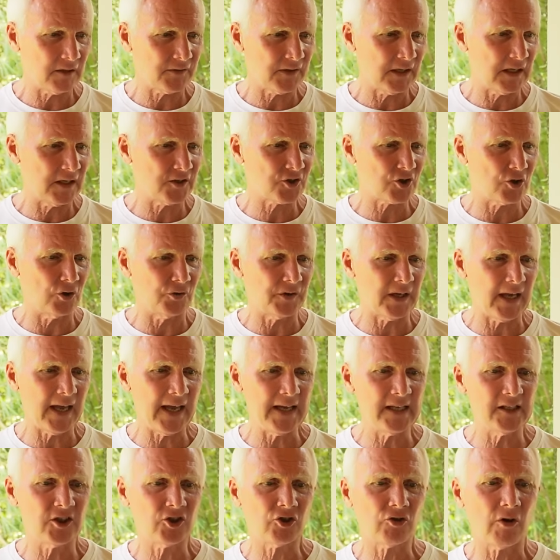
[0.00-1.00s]
I think it's called the
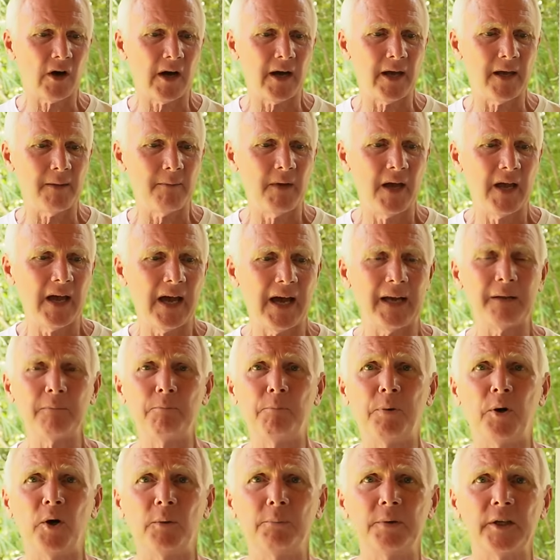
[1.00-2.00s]
Hate Crime
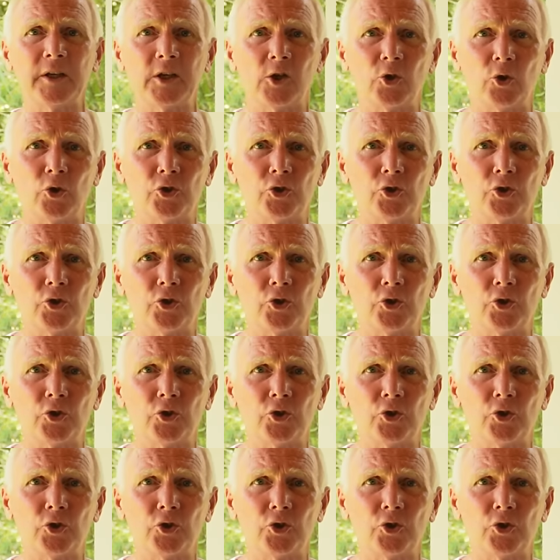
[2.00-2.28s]
and Public